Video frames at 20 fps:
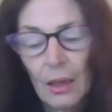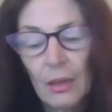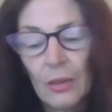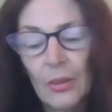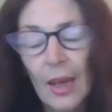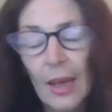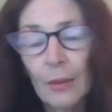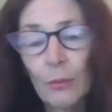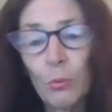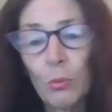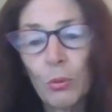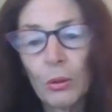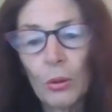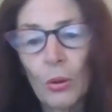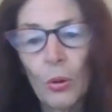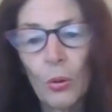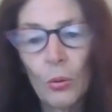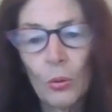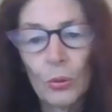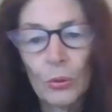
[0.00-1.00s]
That will
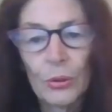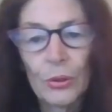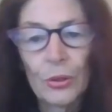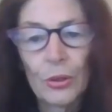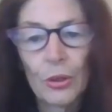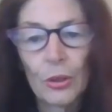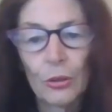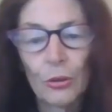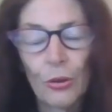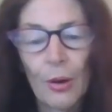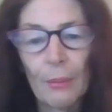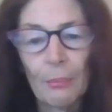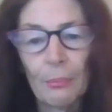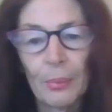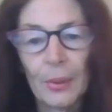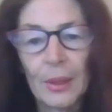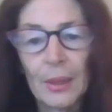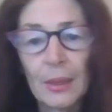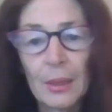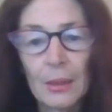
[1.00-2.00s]
cause the
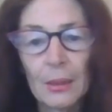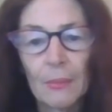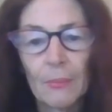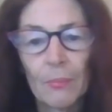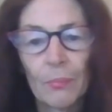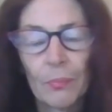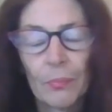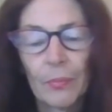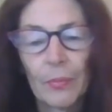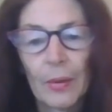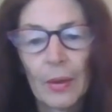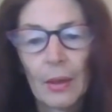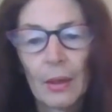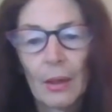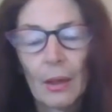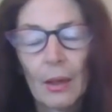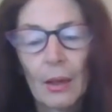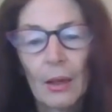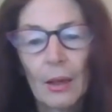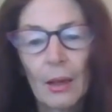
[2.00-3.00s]
trumpet,
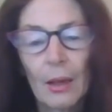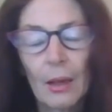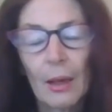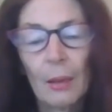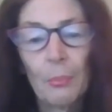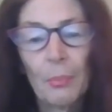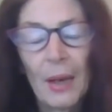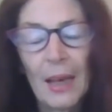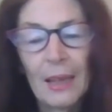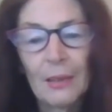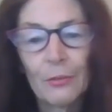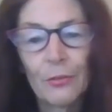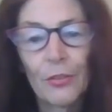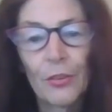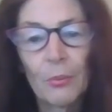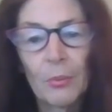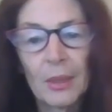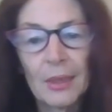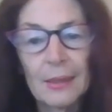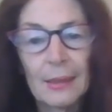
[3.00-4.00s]
apart
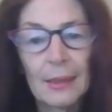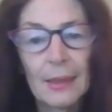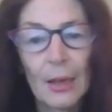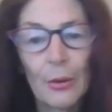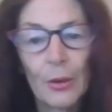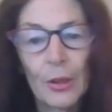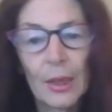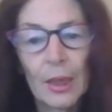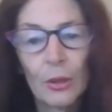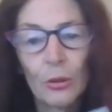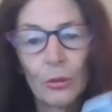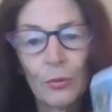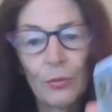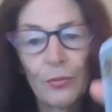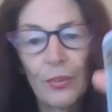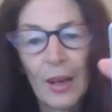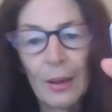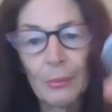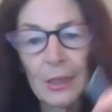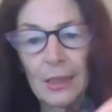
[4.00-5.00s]
from hysterical
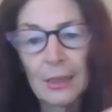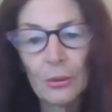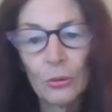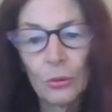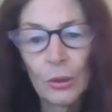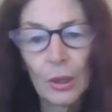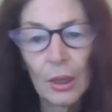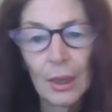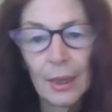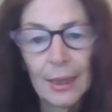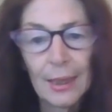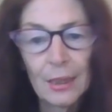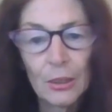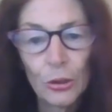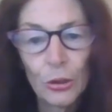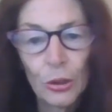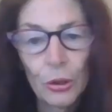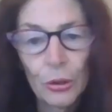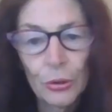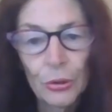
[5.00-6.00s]
pharmaceutically
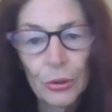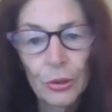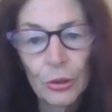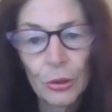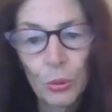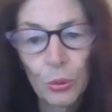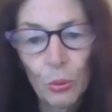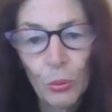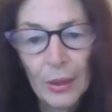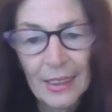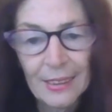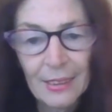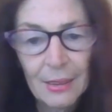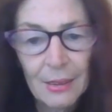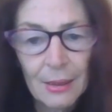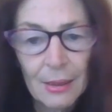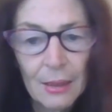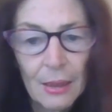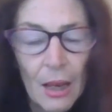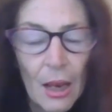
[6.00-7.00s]
induced
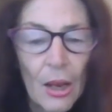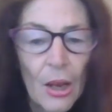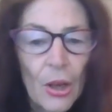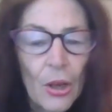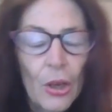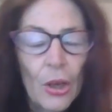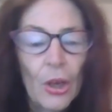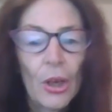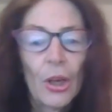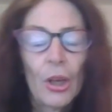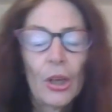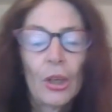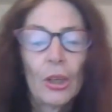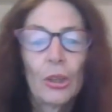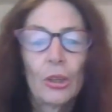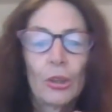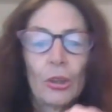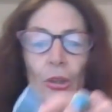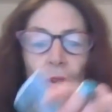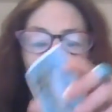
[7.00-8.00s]
tweets,
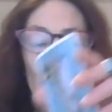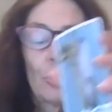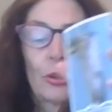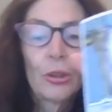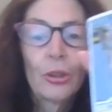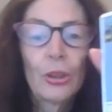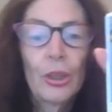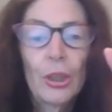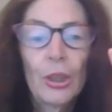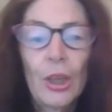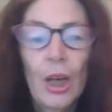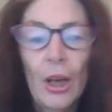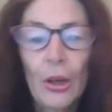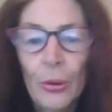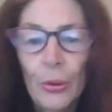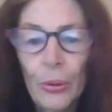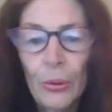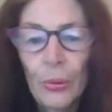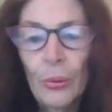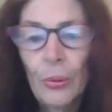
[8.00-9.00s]
to
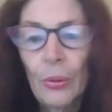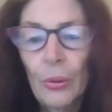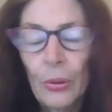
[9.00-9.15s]
go